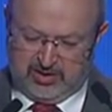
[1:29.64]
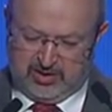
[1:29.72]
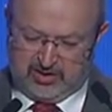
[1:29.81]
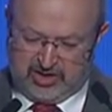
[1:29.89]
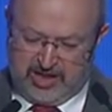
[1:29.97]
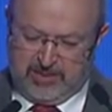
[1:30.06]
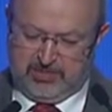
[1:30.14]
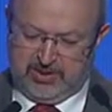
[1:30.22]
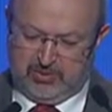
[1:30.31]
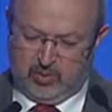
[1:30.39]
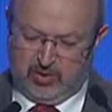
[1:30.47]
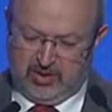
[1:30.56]
shape
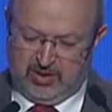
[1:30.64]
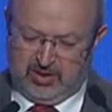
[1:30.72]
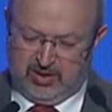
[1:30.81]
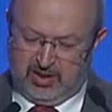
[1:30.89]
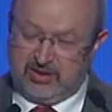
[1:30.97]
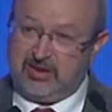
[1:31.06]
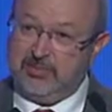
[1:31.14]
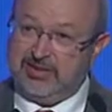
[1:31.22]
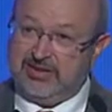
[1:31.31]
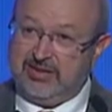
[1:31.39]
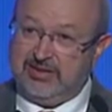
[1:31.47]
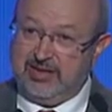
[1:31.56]
it will
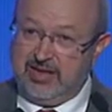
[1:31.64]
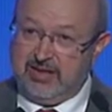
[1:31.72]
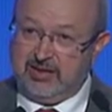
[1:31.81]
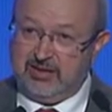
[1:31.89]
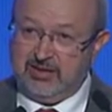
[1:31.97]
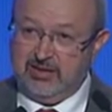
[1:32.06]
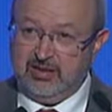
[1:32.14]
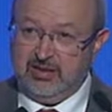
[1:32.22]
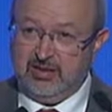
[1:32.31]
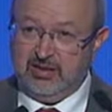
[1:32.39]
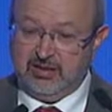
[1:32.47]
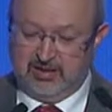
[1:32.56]
ultimately take
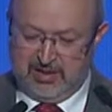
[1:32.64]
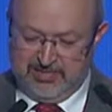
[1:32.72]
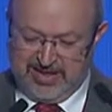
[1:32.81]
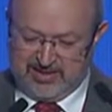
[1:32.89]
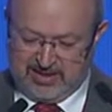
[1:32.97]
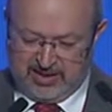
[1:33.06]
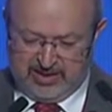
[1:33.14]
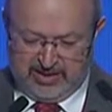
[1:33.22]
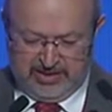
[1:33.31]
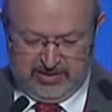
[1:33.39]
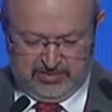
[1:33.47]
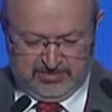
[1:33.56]
remains
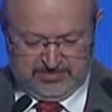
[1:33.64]
unclear.